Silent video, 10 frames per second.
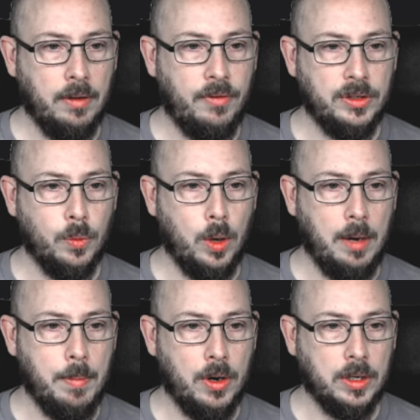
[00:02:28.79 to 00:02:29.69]
First of all, I
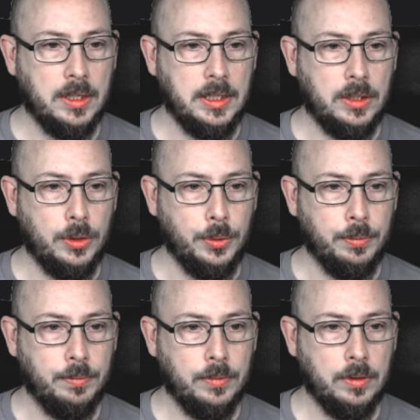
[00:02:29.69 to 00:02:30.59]
mark these two.
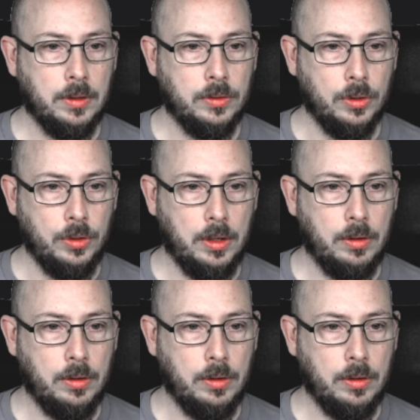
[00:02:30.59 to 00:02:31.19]
So you